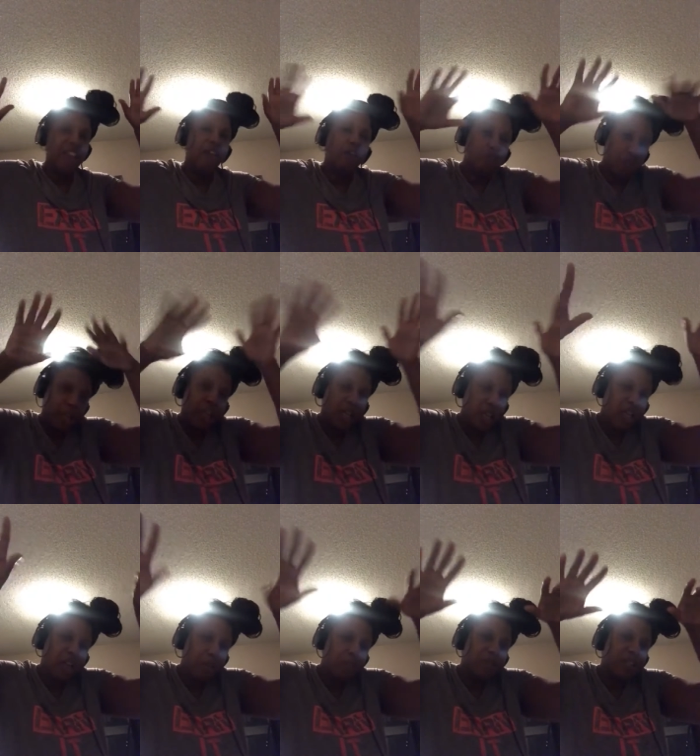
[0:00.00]
Okay, he
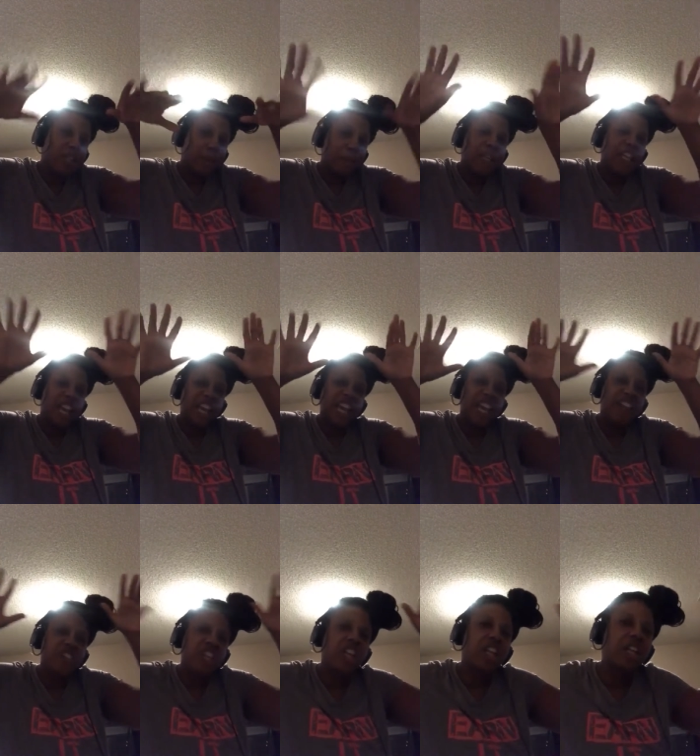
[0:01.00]
comes in and make your hand
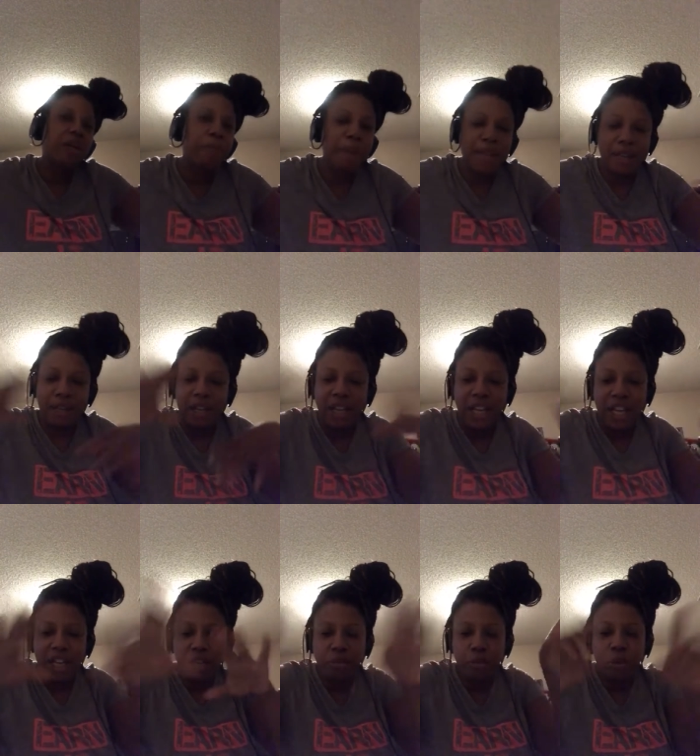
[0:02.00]
shake a little bit, and
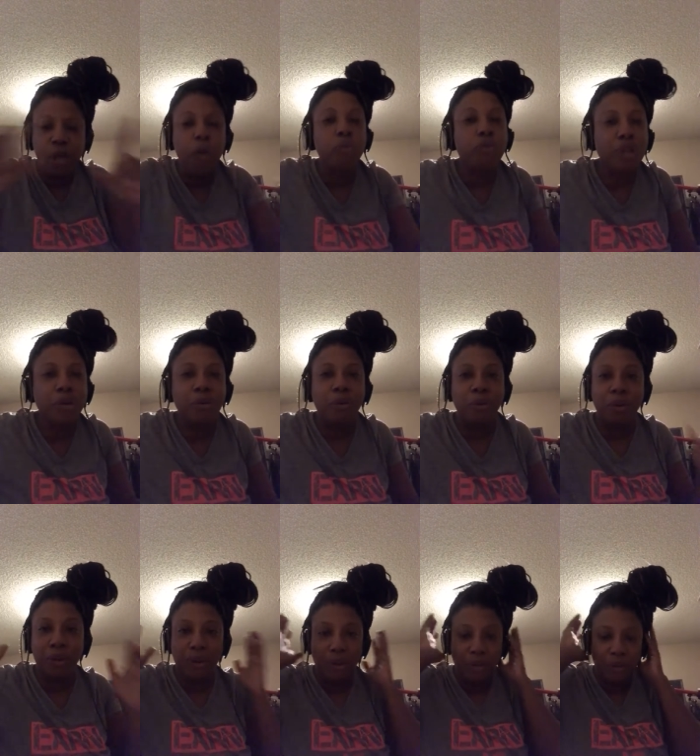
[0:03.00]
that's what we're going to do.
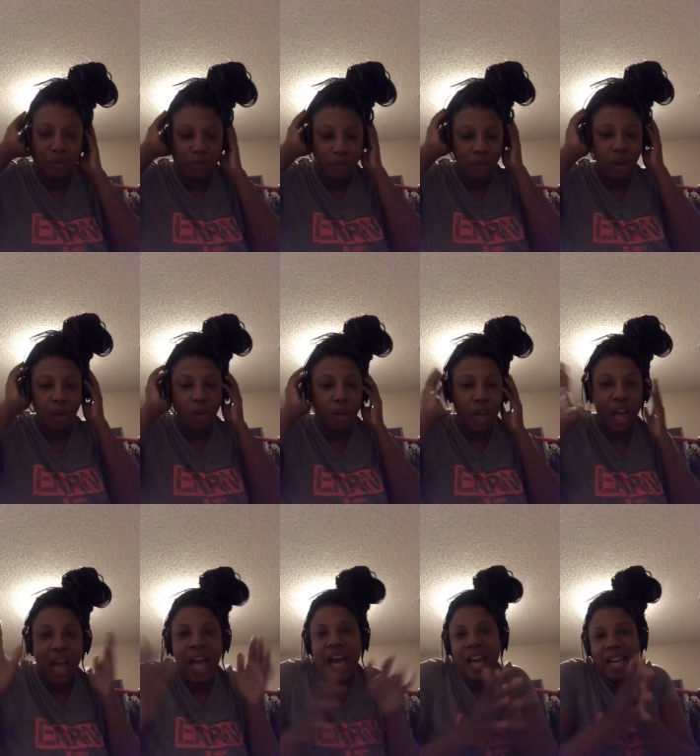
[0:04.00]
You know,
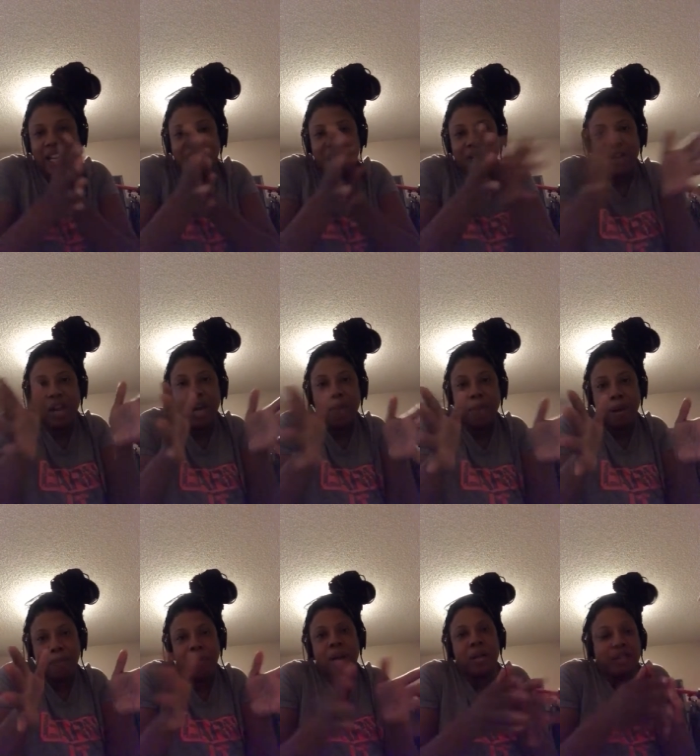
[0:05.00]
I done gave you all my
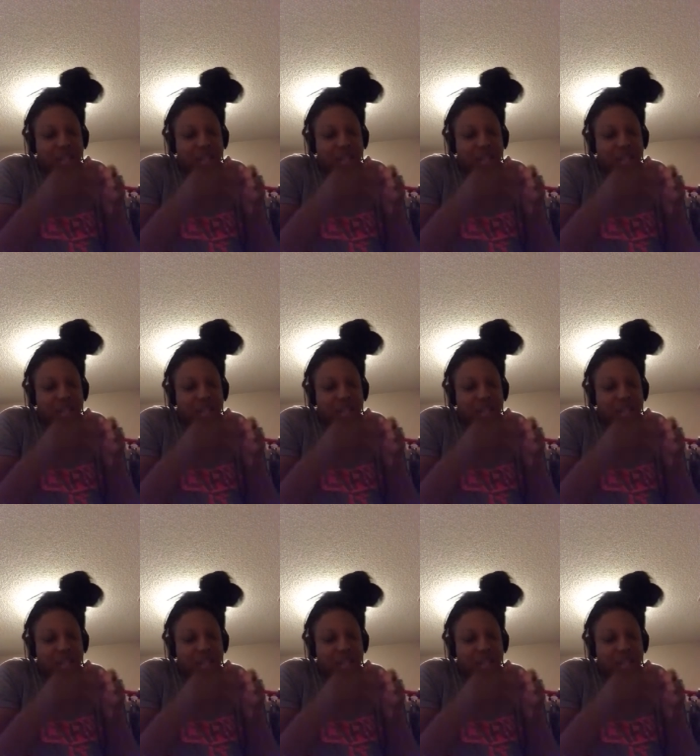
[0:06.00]
products.